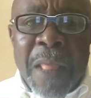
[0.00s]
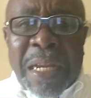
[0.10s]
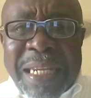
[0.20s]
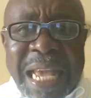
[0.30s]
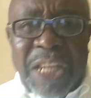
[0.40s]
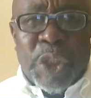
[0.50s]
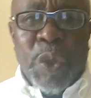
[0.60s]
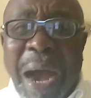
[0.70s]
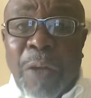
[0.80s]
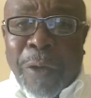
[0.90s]
Yes, you
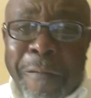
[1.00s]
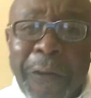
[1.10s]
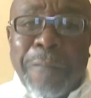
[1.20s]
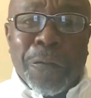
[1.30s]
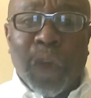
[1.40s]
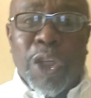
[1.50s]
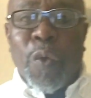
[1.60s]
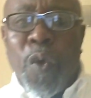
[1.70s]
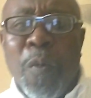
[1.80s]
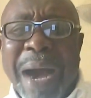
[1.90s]
are looking for fruit of the
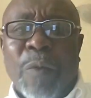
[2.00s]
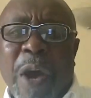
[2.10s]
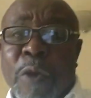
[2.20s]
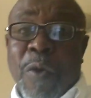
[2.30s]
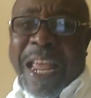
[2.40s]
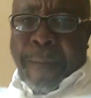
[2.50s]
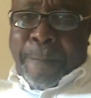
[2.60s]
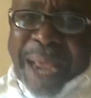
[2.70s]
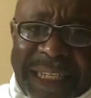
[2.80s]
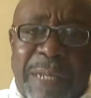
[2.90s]
womb, and when you give
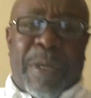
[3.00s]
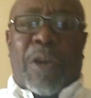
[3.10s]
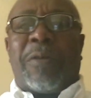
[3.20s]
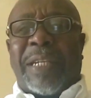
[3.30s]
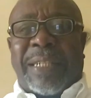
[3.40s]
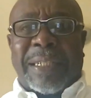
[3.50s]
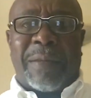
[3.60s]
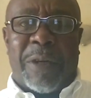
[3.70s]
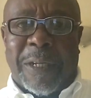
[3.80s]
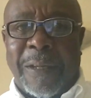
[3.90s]
birth, it becomes a
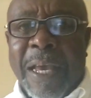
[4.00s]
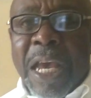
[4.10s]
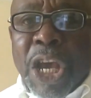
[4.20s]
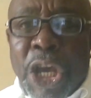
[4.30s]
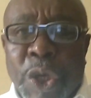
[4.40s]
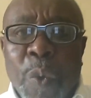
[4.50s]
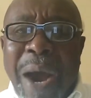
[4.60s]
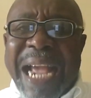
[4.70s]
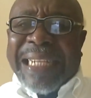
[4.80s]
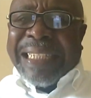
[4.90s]
testimony. You
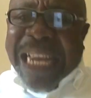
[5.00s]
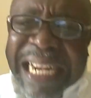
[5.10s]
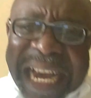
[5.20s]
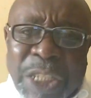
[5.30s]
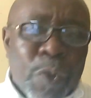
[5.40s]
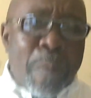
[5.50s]
are a tenant, you